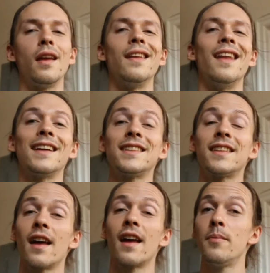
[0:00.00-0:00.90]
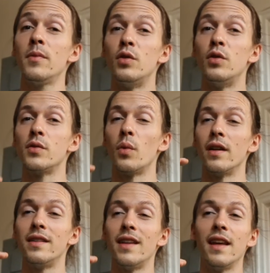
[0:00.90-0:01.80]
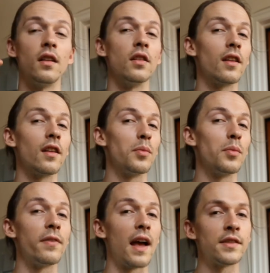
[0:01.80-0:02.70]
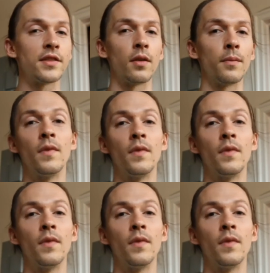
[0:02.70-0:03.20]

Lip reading: next time you just want to take it a little bit faster.